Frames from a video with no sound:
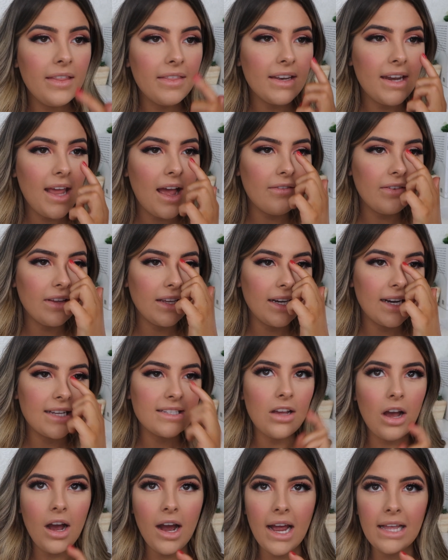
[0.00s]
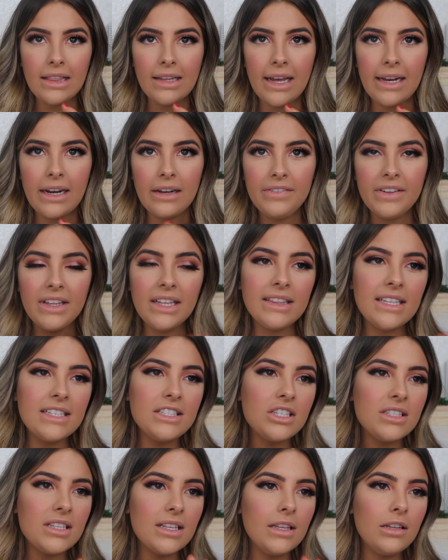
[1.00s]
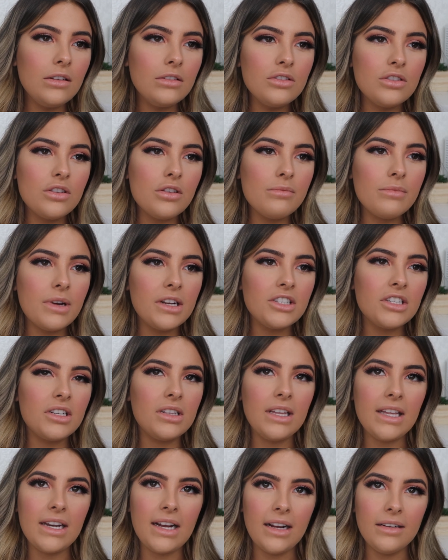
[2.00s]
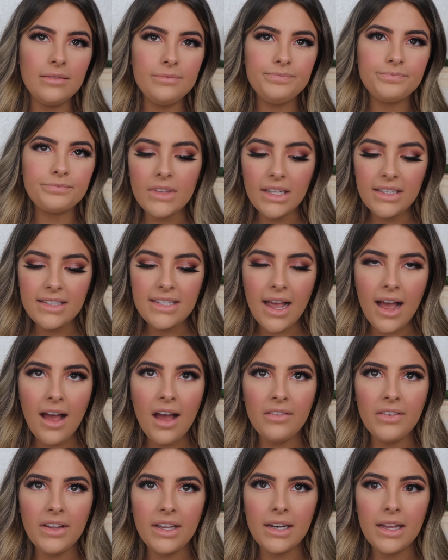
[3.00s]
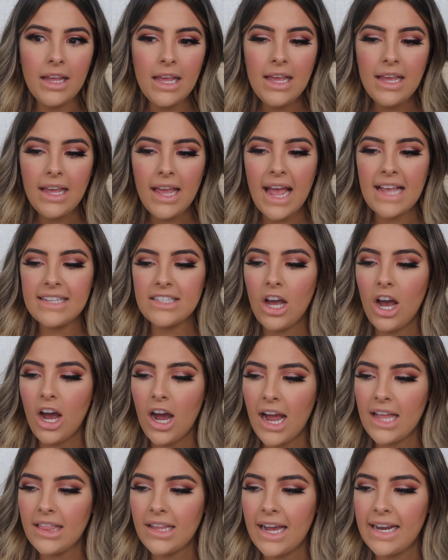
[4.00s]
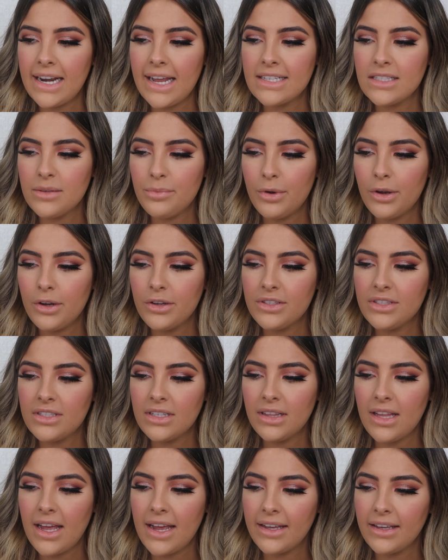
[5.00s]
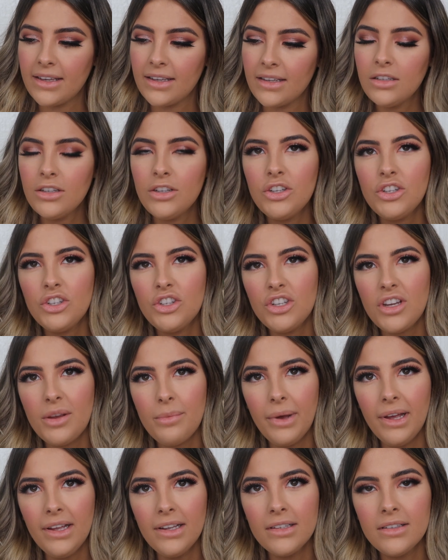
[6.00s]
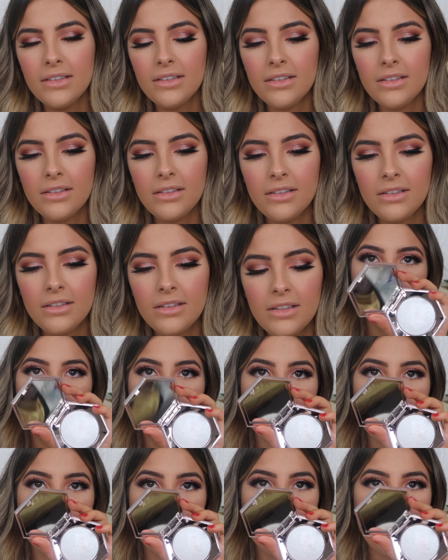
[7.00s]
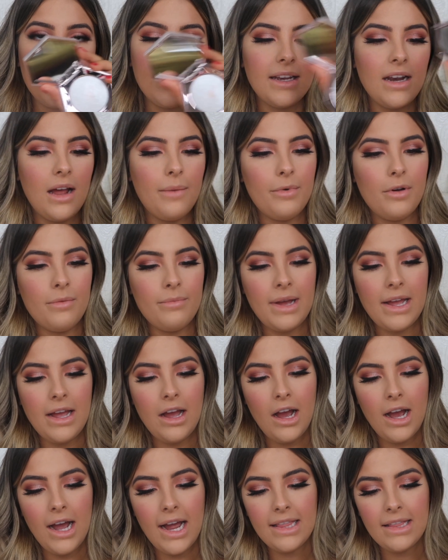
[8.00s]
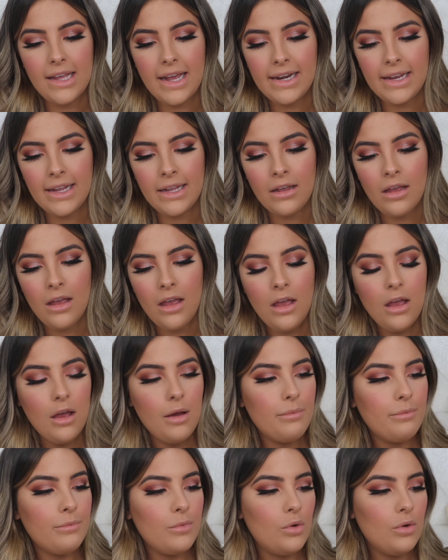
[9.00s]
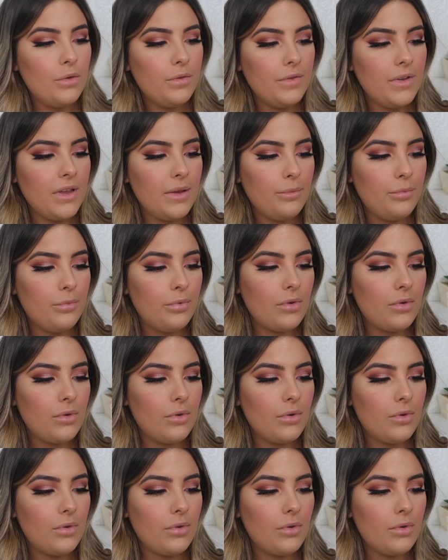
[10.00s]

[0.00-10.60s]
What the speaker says: than having it as a highlight. I feel like there's just a little too much glitter to have it as a highlight as opposed to like shimmer. I'm just gonna pick it up on my highlighting Morphe